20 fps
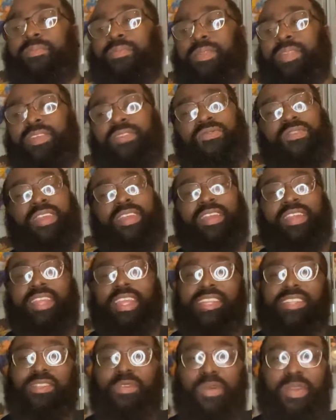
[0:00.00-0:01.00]
This figure
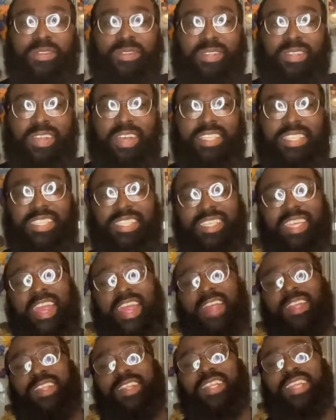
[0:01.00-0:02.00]
needs no introduction. This
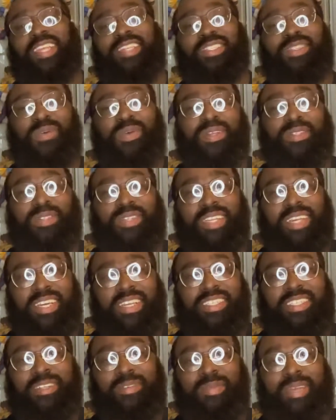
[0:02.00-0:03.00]
character needs no
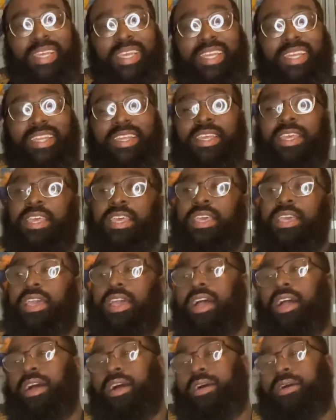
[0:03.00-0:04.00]
introduction, man.
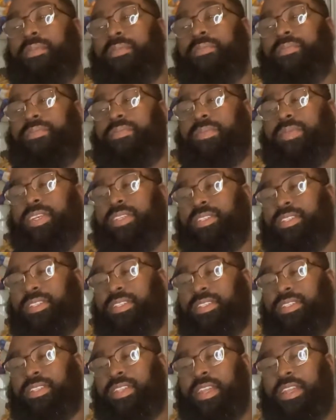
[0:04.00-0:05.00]
This
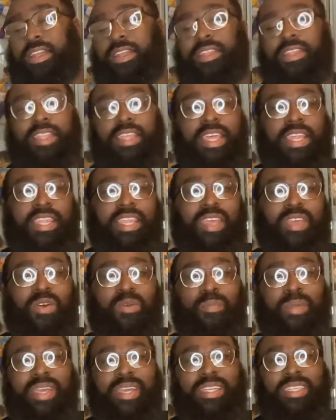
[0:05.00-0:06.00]
is none other than the
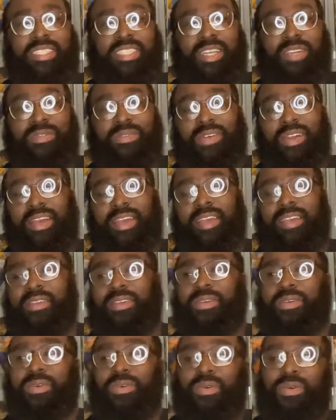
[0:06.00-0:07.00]
Omega Shenron,
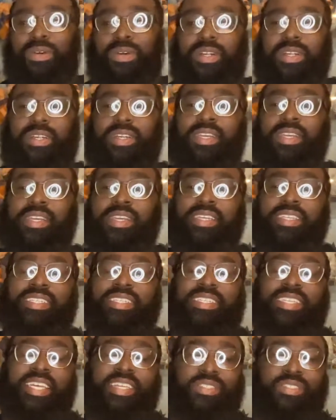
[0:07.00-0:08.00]
or
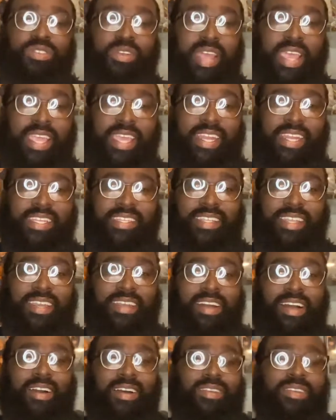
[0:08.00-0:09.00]
Sin Dragon, as they
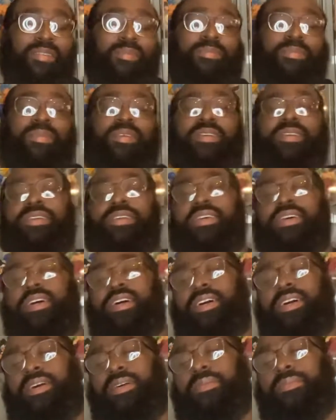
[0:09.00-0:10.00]
called
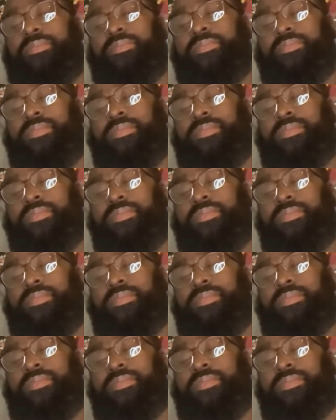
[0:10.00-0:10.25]
him.